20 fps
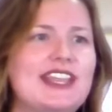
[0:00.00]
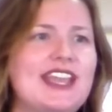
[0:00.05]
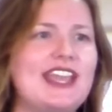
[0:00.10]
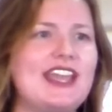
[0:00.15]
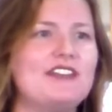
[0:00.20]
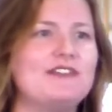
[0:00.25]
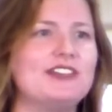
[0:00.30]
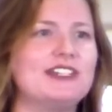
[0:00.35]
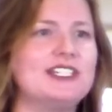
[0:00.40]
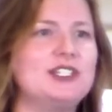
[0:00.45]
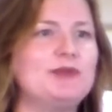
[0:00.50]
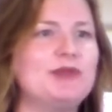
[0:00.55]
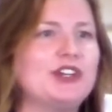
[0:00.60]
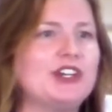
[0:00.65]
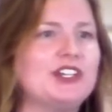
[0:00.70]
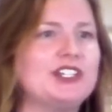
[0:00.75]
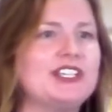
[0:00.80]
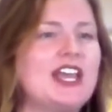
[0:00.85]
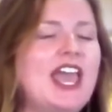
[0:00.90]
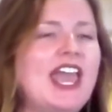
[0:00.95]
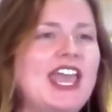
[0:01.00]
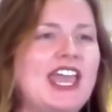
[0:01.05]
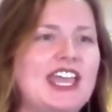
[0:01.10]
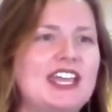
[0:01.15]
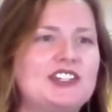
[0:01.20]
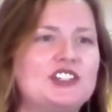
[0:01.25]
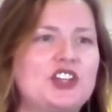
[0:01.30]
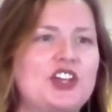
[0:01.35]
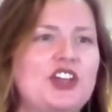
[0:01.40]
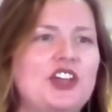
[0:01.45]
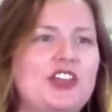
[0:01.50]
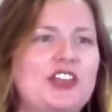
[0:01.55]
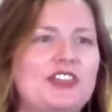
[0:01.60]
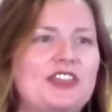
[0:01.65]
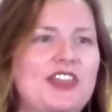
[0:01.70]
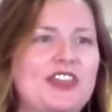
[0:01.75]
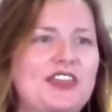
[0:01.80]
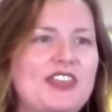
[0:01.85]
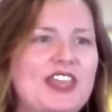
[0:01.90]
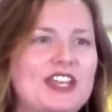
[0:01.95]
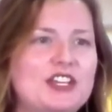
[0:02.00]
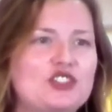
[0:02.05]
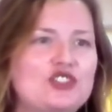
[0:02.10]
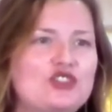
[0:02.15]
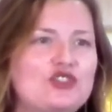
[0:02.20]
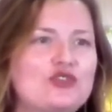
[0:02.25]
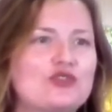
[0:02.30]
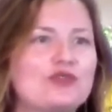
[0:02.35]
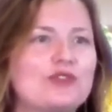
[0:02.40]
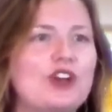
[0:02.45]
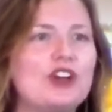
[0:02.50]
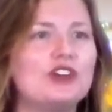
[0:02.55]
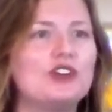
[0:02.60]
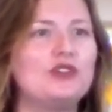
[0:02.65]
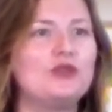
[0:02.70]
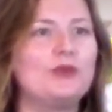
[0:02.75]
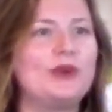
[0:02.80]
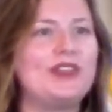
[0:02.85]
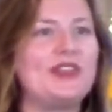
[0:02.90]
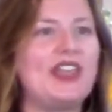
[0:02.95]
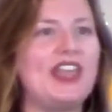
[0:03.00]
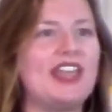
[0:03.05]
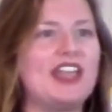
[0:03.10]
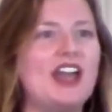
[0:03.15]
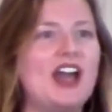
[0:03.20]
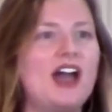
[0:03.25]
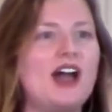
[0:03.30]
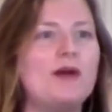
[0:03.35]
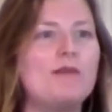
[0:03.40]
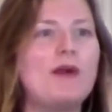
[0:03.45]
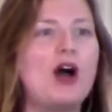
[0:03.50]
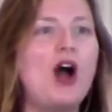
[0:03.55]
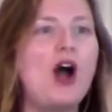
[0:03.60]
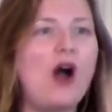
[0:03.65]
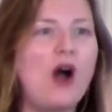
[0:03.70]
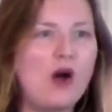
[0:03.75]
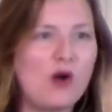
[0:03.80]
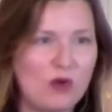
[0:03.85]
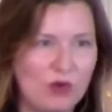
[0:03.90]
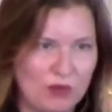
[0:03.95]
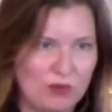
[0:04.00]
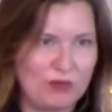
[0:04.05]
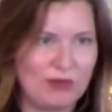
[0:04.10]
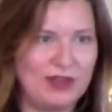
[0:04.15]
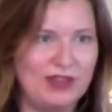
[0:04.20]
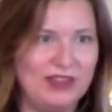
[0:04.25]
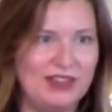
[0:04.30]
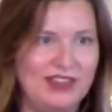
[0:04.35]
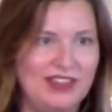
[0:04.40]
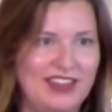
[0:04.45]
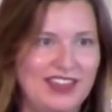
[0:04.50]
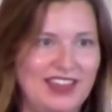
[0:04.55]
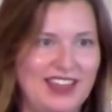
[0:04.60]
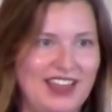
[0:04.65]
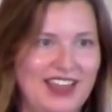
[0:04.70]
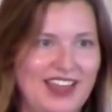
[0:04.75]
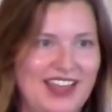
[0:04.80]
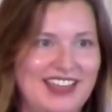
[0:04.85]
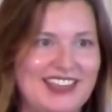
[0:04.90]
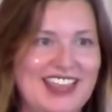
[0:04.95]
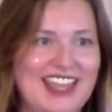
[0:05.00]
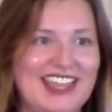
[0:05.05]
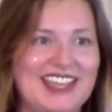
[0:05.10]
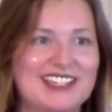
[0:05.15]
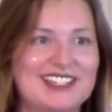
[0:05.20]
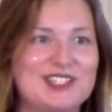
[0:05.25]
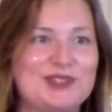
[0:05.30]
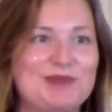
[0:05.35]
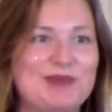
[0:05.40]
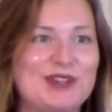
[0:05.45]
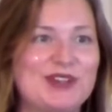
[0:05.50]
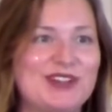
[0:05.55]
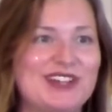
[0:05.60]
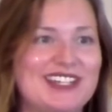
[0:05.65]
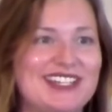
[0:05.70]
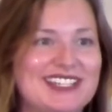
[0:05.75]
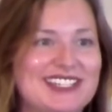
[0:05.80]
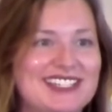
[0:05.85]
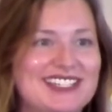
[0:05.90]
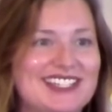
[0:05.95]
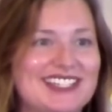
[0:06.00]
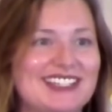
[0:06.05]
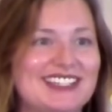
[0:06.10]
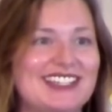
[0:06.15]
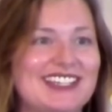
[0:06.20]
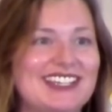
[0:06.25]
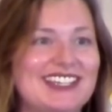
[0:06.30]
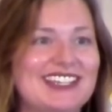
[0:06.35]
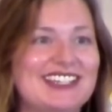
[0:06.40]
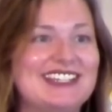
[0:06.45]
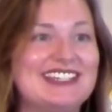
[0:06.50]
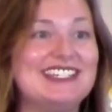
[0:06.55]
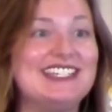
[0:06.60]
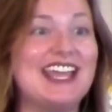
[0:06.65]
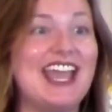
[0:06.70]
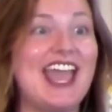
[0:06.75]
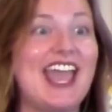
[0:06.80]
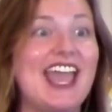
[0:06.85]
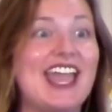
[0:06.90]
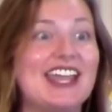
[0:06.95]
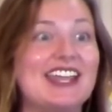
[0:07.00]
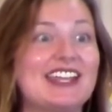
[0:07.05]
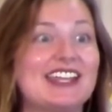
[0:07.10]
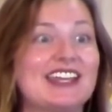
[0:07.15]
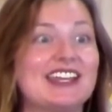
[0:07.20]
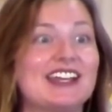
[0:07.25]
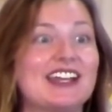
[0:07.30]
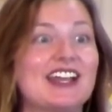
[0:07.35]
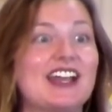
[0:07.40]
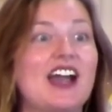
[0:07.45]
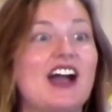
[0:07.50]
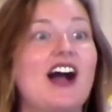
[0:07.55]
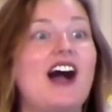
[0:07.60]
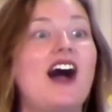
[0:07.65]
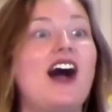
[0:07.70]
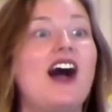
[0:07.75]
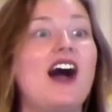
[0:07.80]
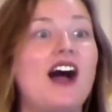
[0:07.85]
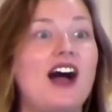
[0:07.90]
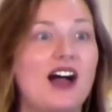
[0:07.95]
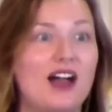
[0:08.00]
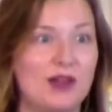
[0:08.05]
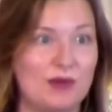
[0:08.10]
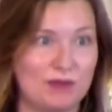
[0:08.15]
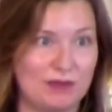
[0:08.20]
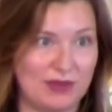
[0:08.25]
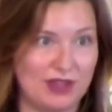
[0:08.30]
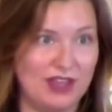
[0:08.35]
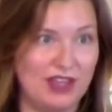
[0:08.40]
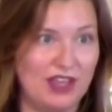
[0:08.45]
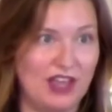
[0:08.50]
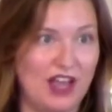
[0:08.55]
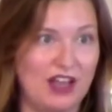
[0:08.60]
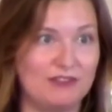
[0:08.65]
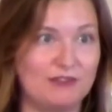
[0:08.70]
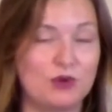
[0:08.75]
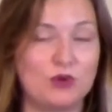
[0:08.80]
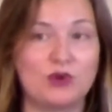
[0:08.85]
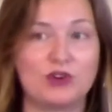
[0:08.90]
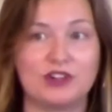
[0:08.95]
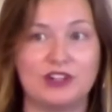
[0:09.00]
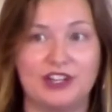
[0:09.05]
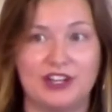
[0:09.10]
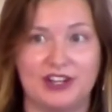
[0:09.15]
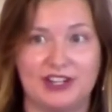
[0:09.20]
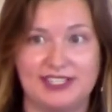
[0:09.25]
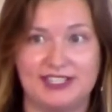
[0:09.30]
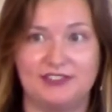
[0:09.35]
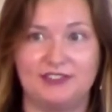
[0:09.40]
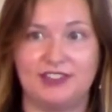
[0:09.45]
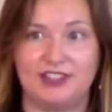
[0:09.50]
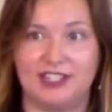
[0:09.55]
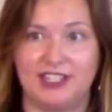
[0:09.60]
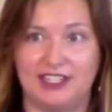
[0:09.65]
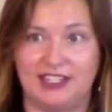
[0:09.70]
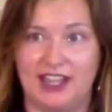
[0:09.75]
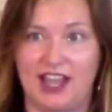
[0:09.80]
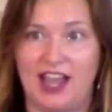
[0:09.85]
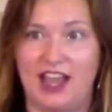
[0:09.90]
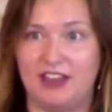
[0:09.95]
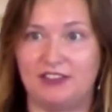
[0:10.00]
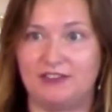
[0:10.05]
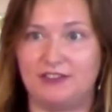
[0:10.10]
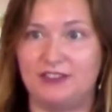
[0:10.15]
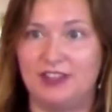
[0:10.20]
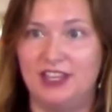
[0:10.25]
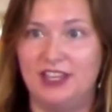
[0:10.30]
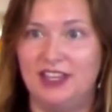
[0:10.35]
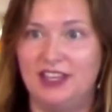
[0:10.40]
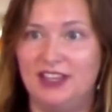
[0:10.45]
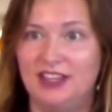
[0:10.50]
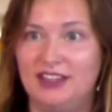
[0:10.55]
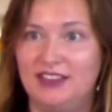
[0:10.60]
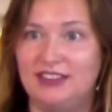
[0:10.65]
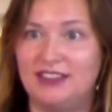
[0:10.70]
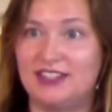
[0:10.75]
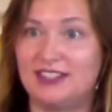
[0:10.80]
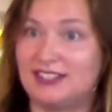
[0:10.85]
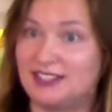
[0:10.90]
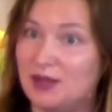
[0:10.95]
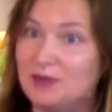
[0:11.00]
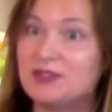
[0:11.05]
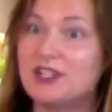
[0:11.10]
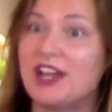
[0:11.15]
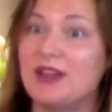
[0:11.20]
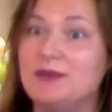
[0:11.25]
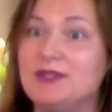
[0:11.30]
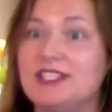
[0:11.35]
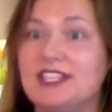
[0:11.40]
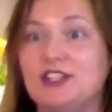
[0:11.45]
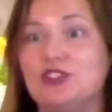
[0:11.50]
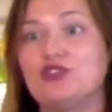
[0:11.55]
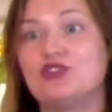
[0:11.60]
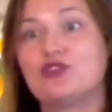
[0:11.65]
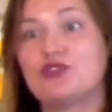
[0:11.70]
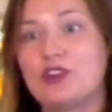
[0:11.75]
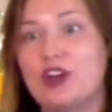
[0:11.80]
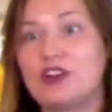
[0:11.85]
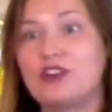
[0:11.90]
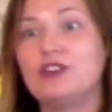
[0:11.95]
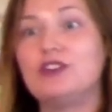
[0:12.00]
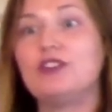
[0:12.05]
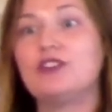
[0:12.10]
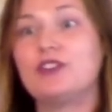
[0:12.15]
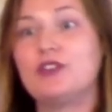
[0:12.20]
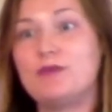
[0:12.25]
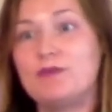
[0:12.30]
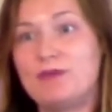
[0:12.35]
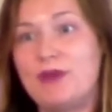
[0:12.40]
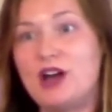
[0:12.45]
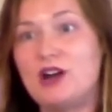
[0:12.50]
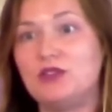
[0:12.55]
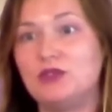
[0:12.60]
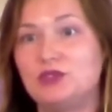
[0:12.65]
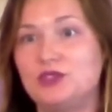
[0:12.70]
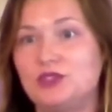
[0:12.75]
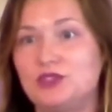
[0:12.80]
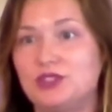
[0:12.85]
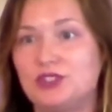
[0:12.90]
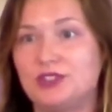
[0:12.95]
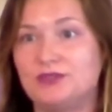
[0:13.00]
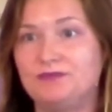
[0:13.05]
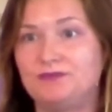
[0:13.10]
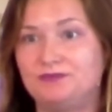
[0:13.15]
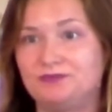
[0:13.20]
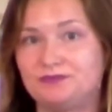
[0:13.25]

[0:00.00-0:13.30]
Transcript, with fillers: they have experienced. It's that they struggle when they come home and they experience the dead calm of ordinary civilian life, that sometimes they struggle the most.